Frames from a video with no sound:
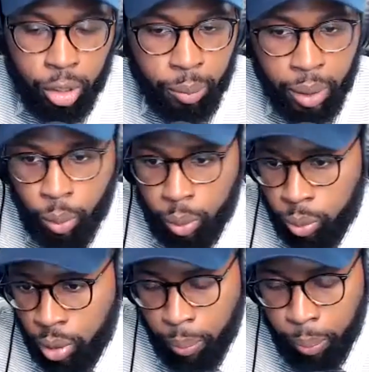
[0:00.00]
whether it
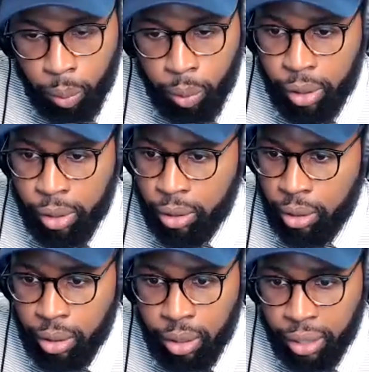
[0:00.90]
be with
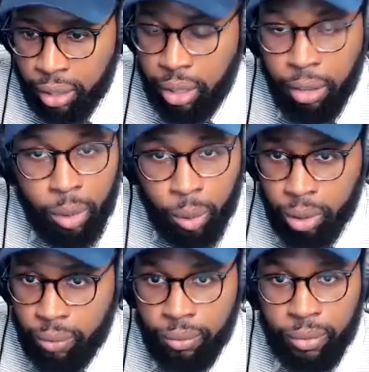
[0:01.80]
employers, and they could
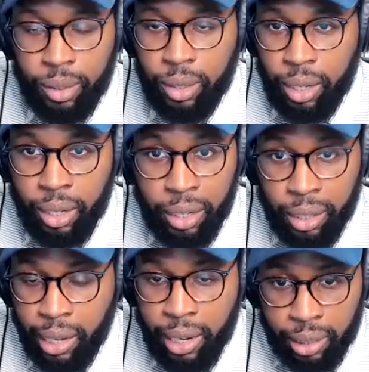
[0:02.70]
give you
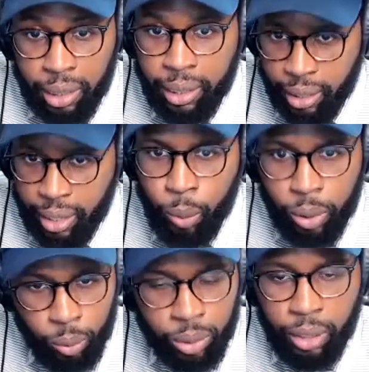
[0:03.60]
an indication like,
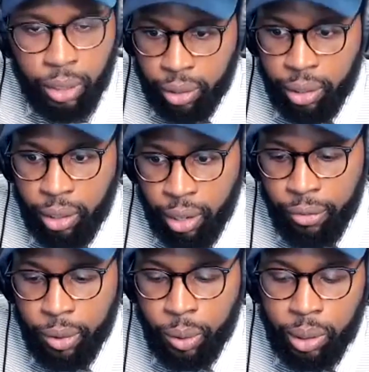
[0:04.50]
yeah, we're definitely
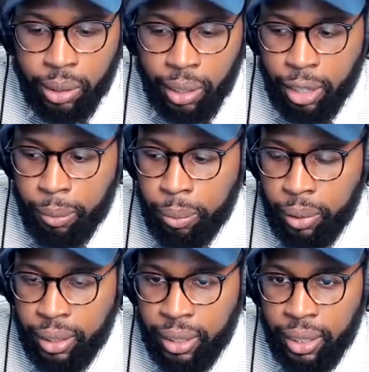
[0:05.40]
going to offer you the
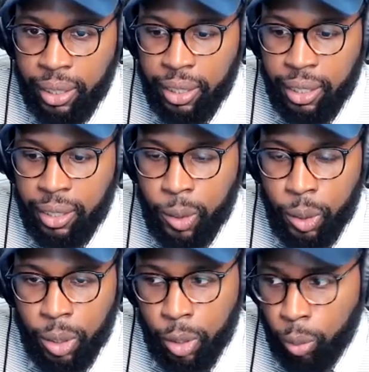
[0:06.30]
job, but
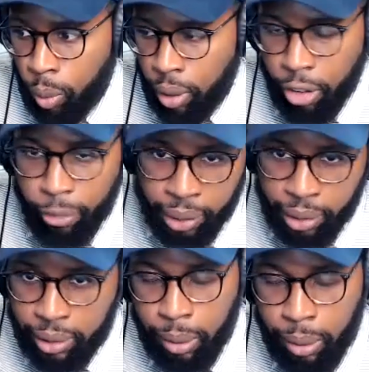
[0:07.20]
you could run
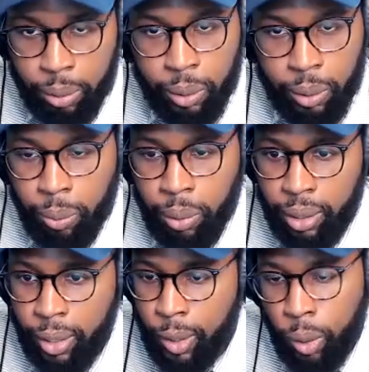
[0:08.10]
off making assumptions,
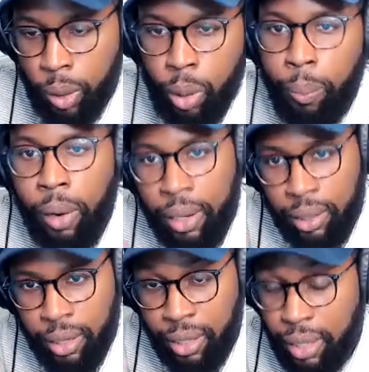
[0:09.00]
but you don't know what
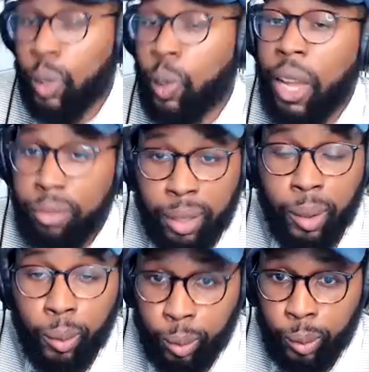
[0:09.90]
process they still
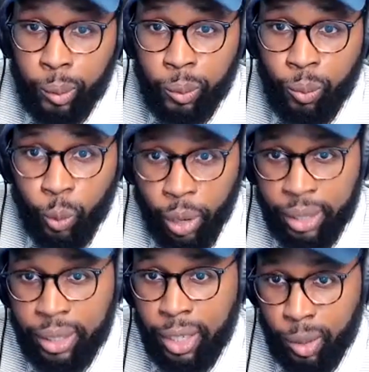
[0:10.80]
have to go through,
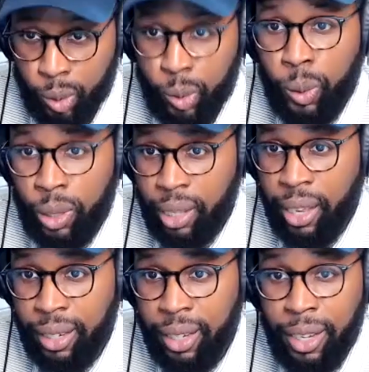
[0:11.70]
right, to
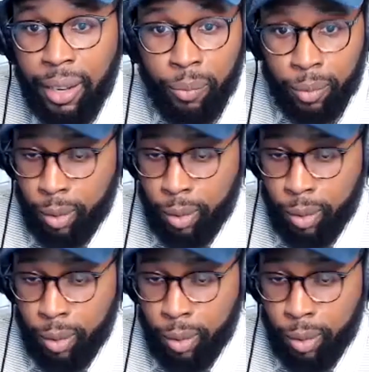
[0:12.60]
ensure that